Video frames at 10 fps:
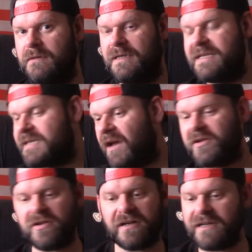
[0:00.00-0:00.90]
It's how
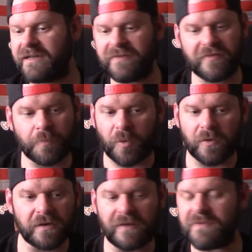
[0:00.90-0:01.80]
you're going to get the
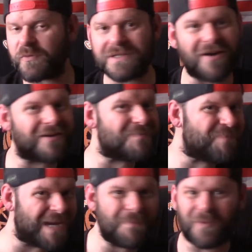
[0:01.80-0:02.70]
support of the retarded
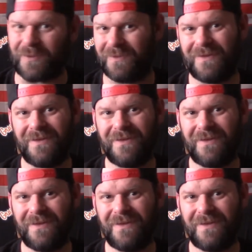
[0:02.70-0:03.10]
people.